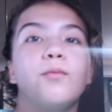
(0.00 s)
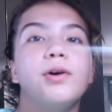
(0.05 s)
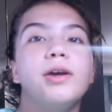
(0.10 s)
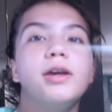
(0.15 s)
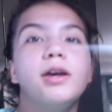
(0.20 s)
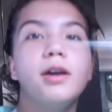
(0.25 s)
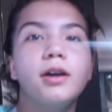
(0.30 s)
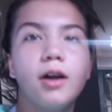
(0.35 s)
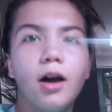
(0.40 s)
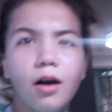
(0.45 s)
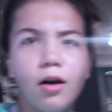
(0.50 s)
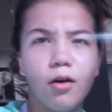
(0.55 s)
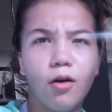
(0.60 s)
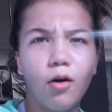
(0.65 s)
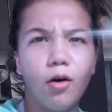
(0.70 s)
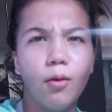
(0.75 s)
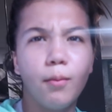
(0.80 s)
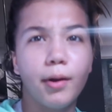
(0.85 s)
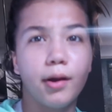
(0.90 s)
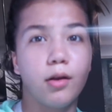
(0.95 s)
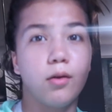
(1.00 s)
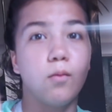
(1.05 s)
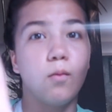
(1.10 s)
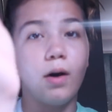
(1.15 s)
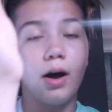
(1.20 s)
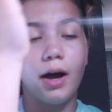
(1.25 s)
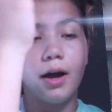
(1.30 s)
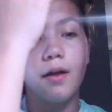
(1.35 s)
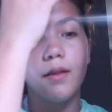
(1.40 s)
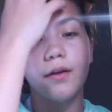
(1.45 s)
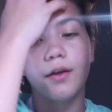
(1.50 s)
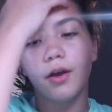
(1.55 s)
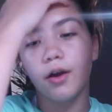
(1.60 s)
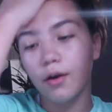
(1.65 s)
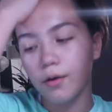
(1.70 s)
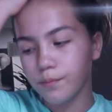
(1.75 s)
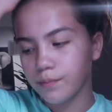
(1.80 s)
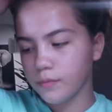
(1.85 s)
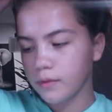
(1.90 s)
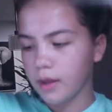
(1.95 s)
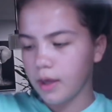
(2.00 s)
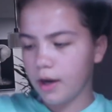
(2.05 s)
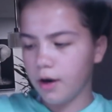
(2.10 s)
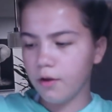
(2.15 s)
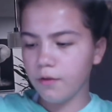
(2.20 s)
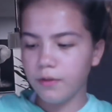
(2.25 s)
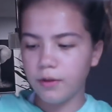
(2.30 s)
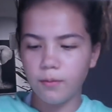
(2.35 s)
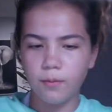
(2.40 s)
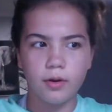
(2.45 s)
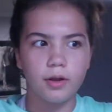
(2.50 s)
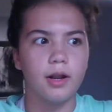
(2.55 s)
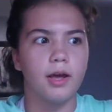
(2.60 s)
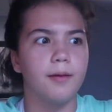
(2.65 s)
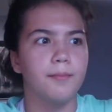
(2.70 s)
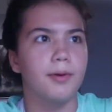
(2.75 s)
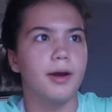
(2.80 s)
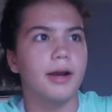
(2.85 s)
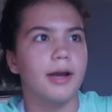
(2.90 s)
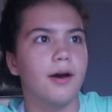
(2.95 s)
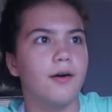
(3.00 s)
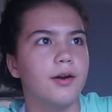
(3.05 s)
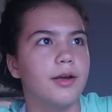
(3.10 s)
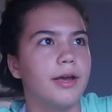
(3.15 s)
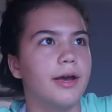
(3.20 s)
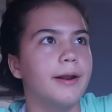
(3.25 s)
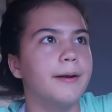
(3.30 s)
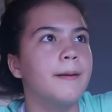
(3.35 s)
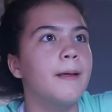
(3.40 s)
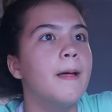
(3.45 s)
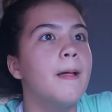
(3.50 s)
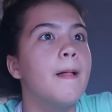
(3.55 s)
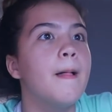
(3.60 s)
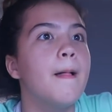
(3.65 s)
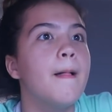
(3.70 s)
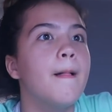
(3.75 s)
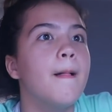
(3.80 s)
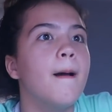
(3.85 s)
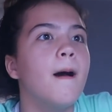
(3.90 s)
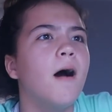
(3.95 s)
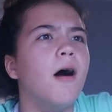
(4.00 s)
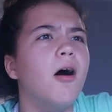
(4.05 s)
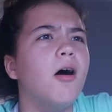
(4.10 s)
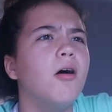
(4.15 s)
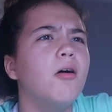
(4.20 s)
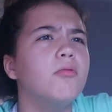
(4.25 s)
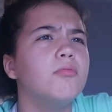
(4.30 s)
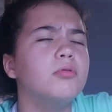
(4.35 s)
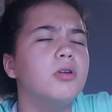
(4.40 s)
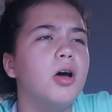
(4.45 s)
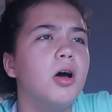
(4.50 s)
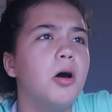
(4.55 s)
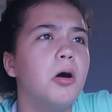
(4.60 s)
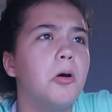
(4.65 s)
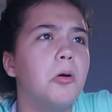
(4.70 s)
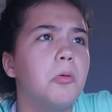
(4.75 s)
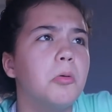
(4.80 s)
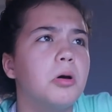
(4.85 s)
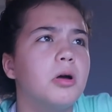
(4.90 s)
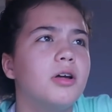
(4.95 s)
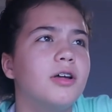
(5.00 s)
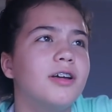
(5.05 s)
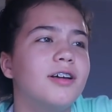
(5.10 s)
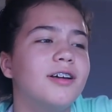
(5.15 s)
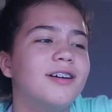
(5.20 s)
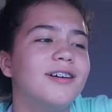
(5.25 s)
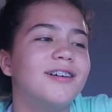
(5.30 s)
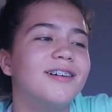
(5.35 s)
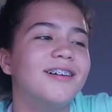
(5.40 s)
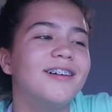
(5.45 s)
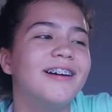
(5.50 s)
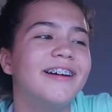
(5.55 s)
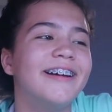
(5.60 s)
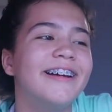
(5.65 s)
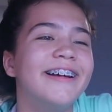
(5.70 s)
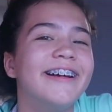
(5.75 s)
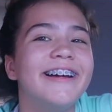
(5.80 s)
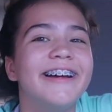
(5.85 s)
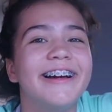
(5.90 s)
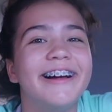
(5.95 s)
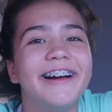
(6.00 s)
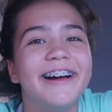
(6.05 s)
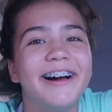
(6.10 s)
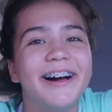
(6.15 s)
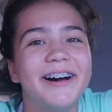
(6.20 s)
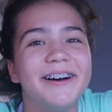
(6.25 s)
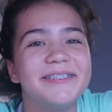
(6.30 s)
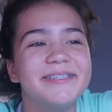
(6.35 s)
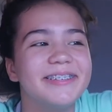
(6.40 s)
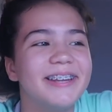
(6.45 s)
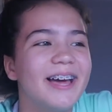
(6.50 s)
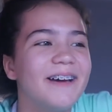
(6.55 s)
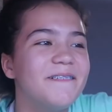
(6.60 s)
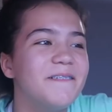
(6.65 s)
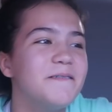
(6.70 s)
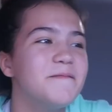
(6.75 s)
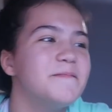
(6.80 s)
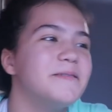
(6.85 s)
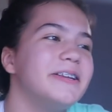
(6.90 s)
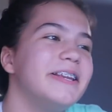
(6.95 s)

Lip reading: we got home like a while ago and I don't think we're gonna head back out again. Oh no. I was gonna have a